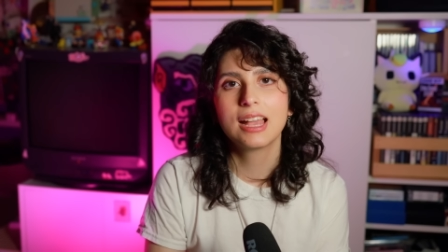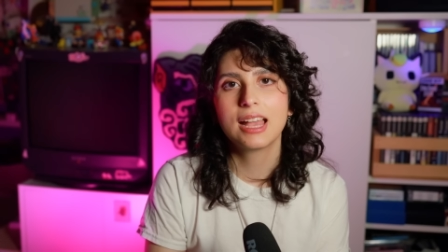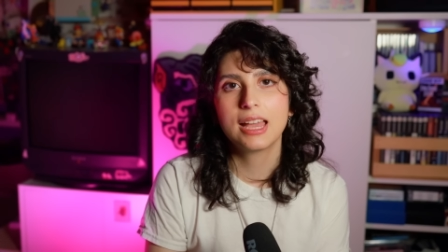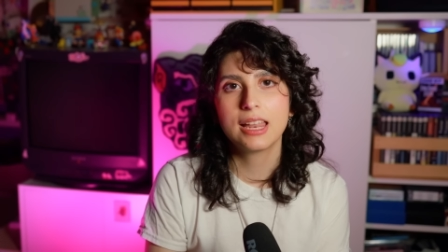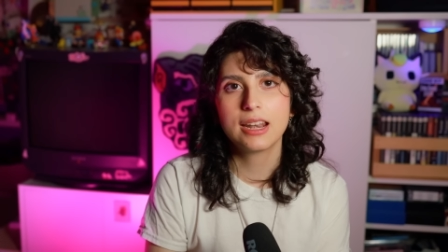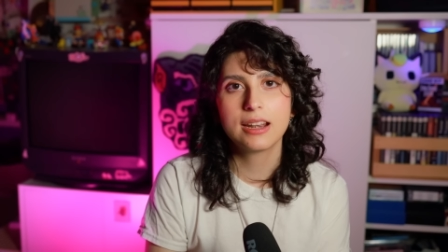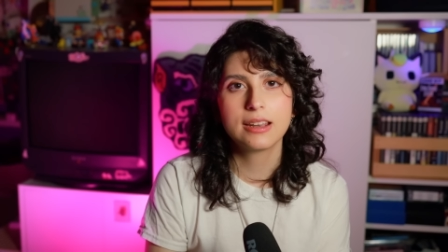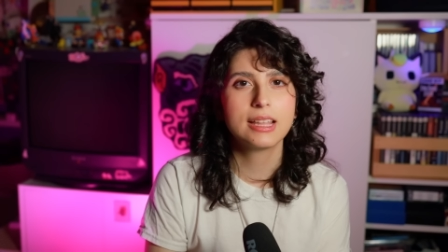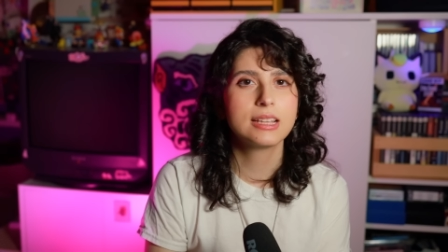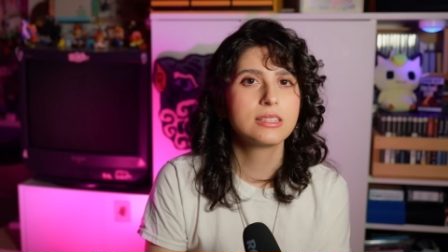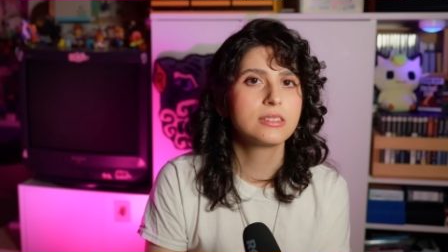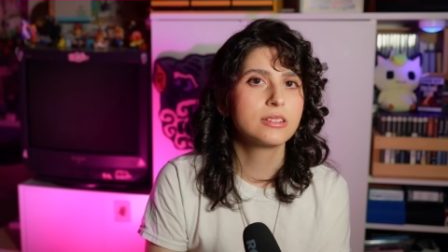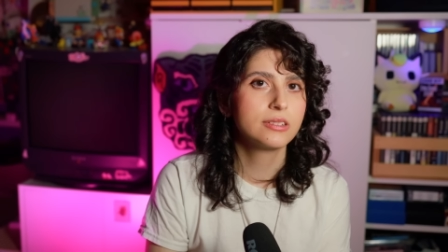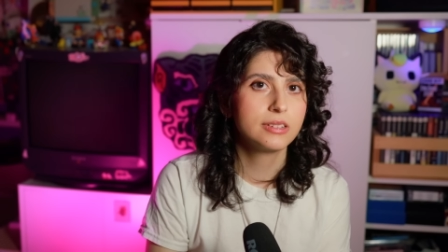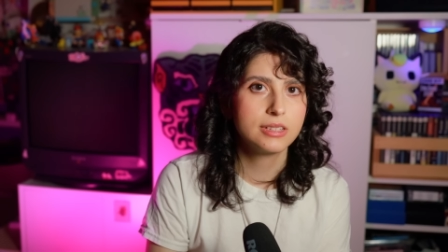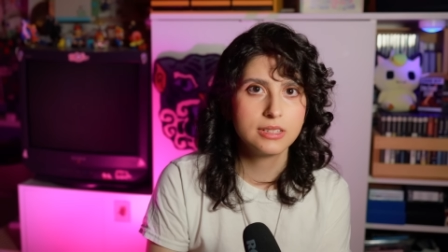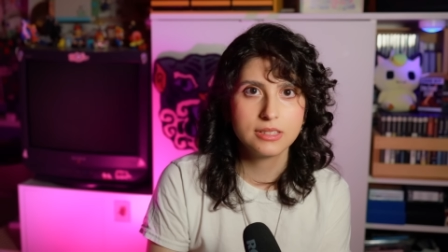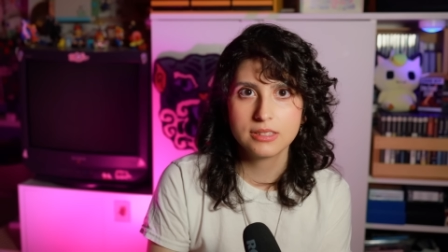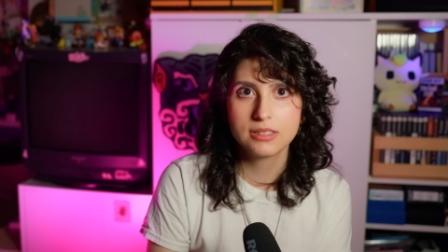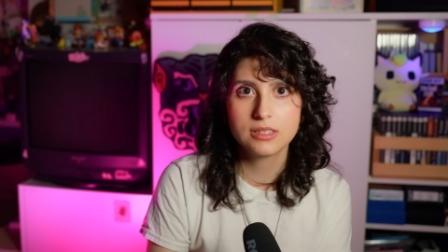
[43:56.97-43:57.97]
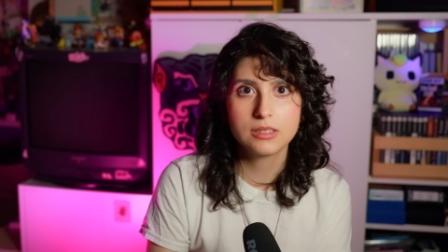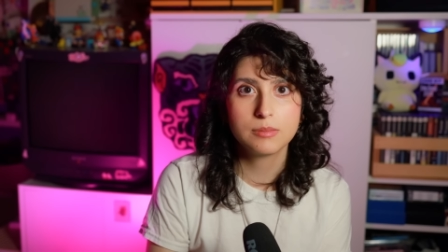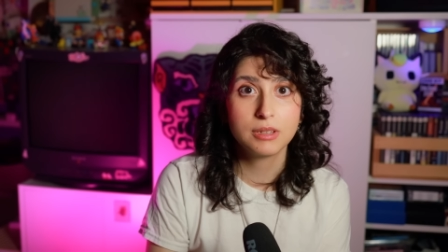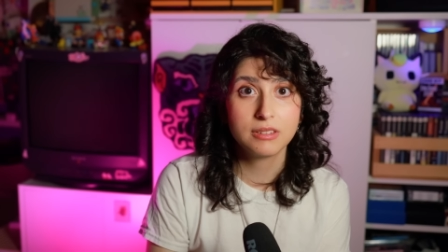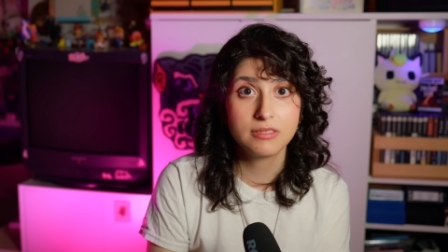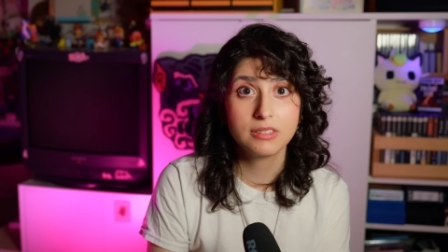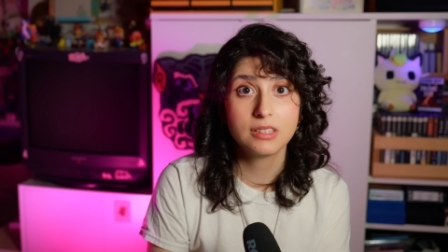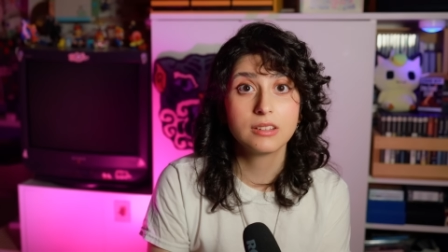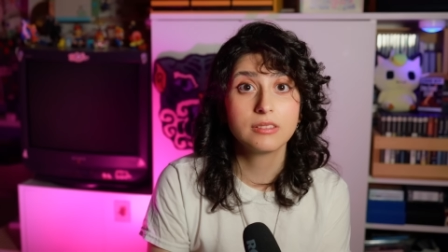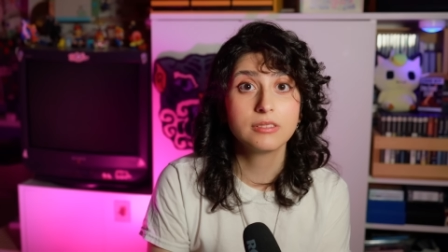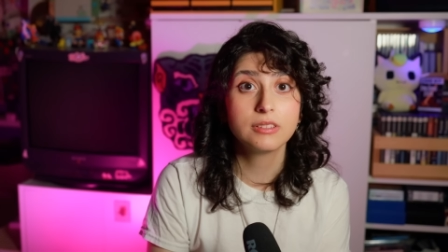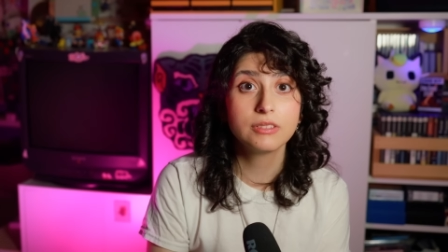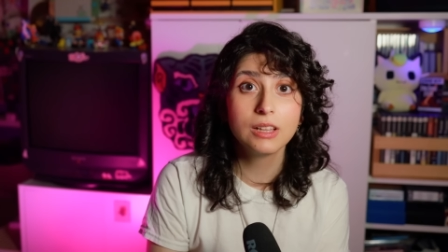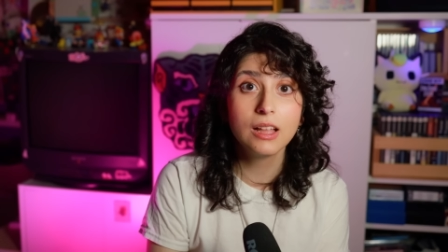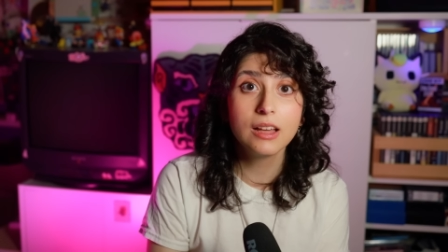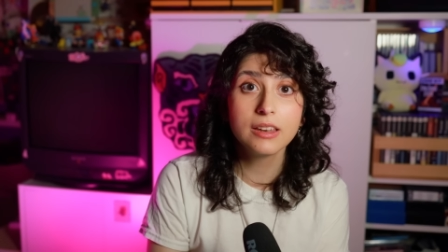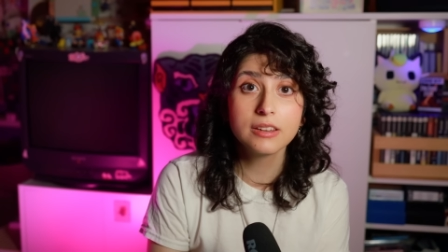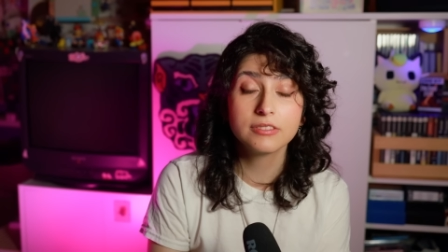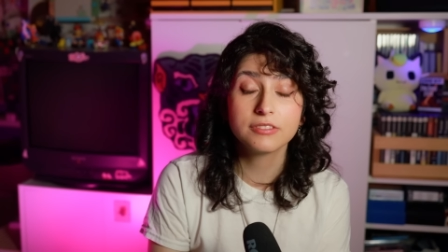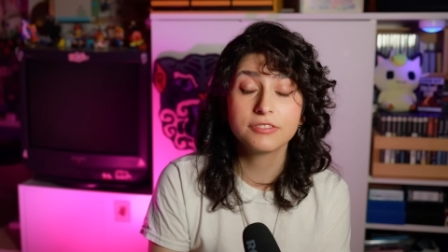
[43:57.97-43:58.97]
And that's a criticism, I think, of a
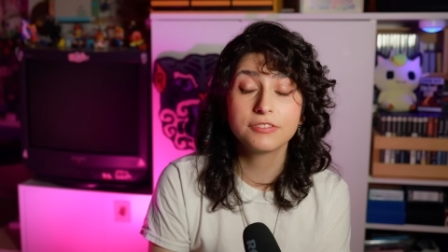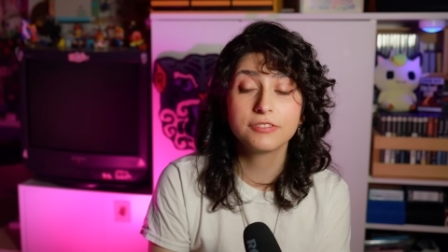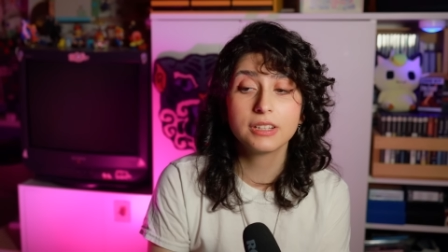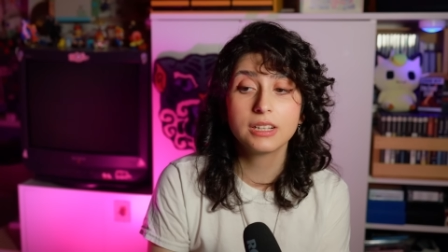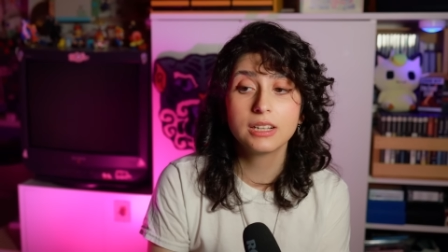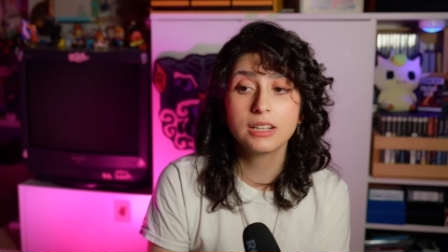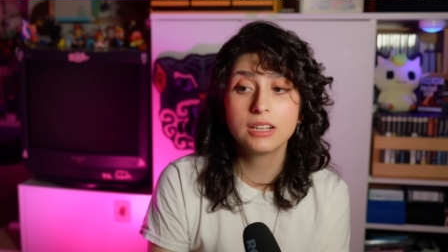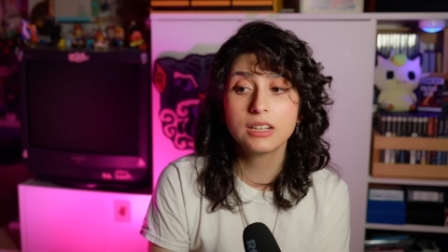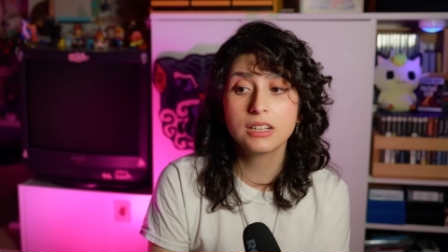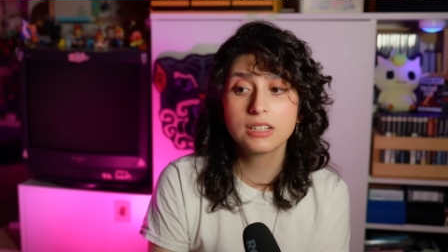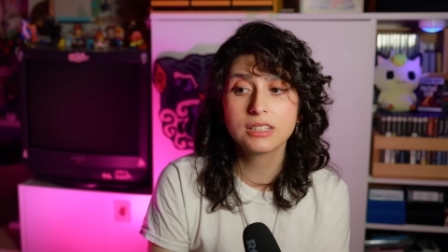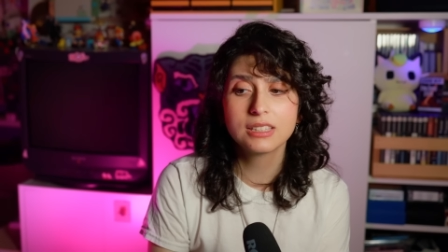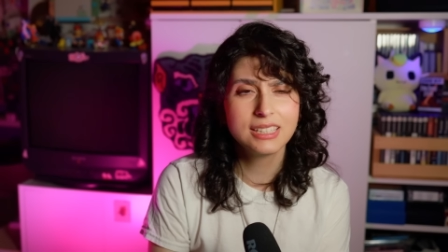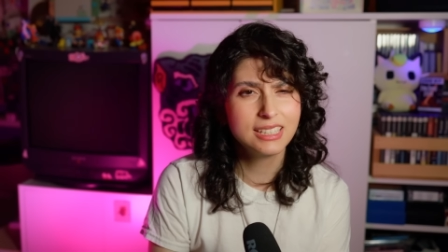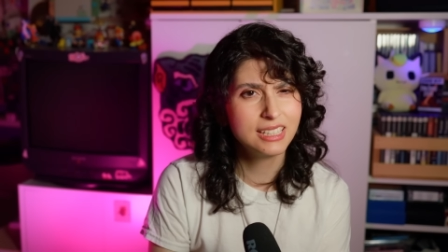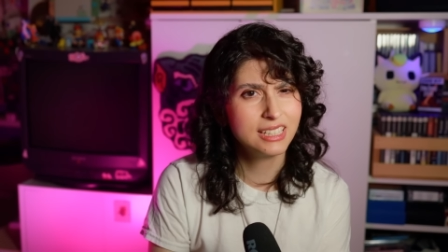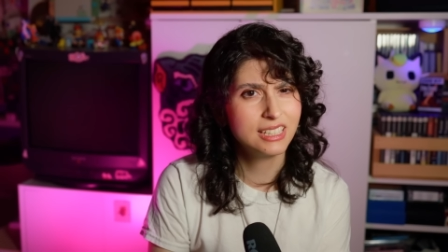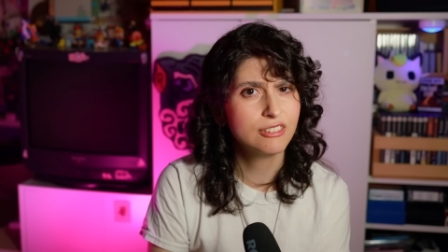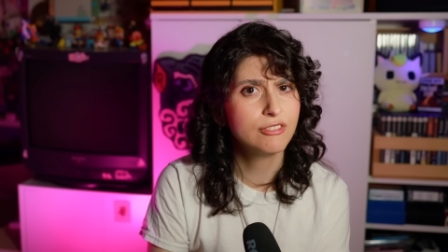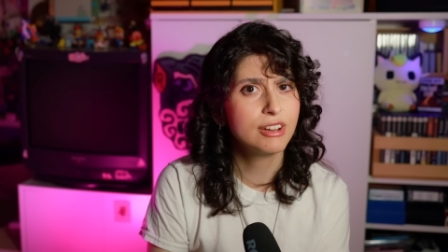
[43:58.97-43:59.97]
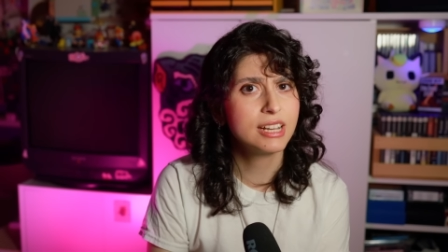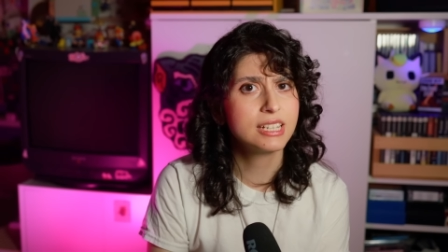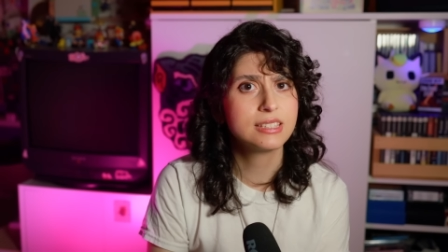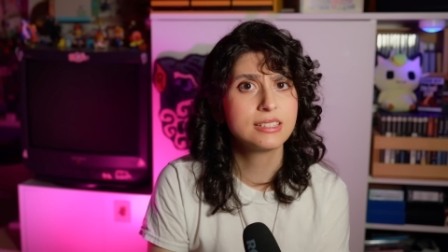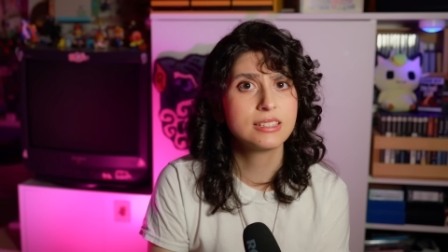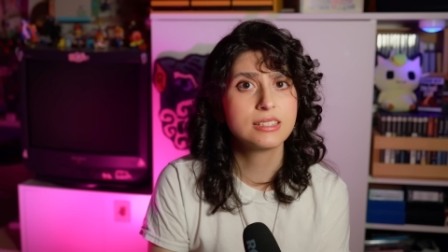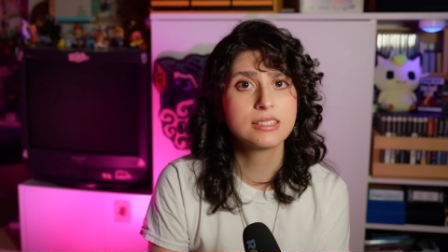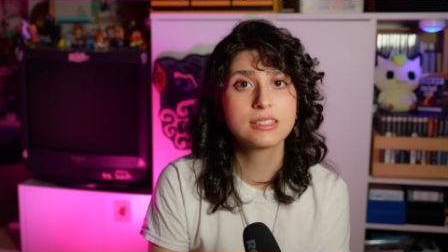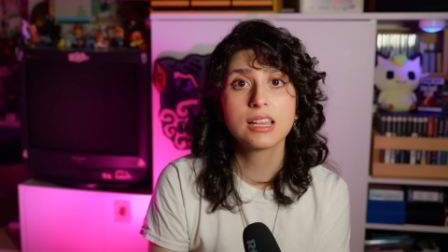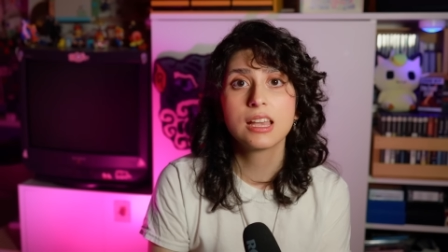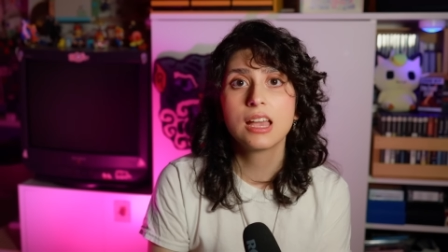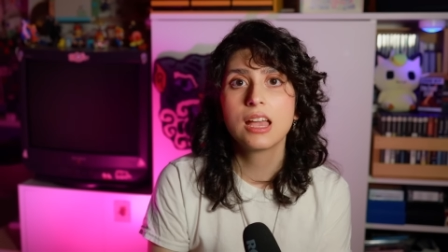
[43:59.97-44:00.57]
lot of clicky devices.